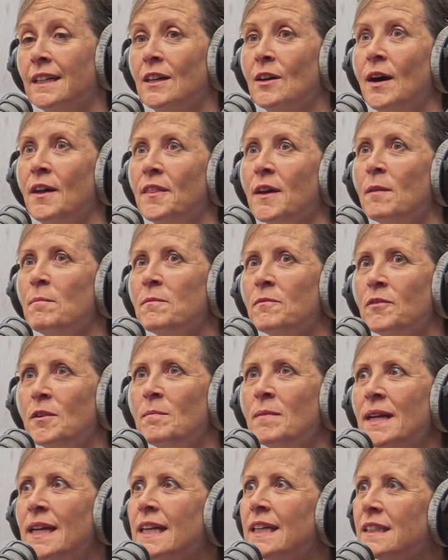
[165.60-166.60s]
know.
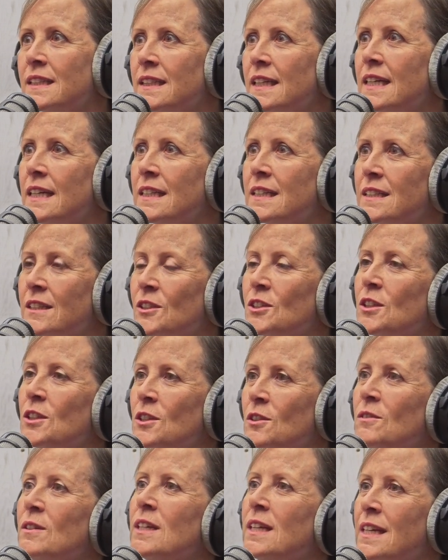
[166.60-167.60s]
For me, it's such
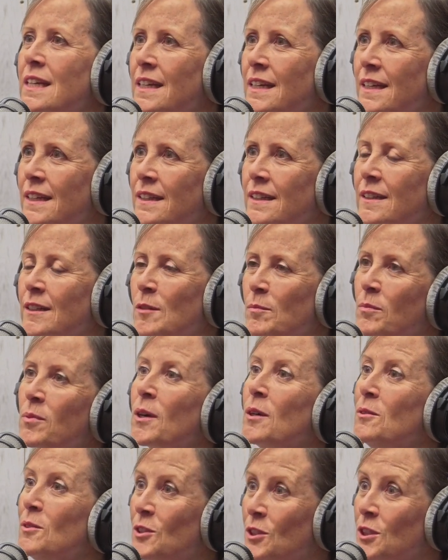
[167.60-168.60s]
a unique
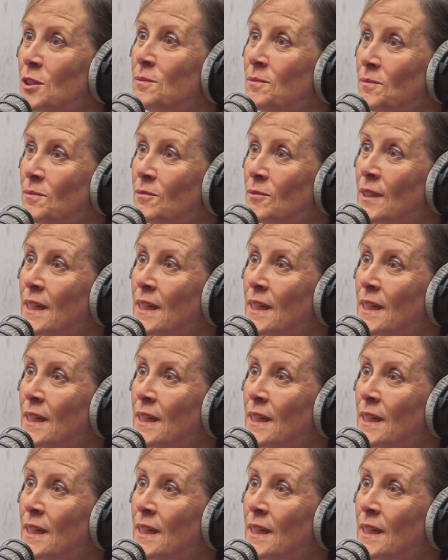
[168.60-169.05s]
approach,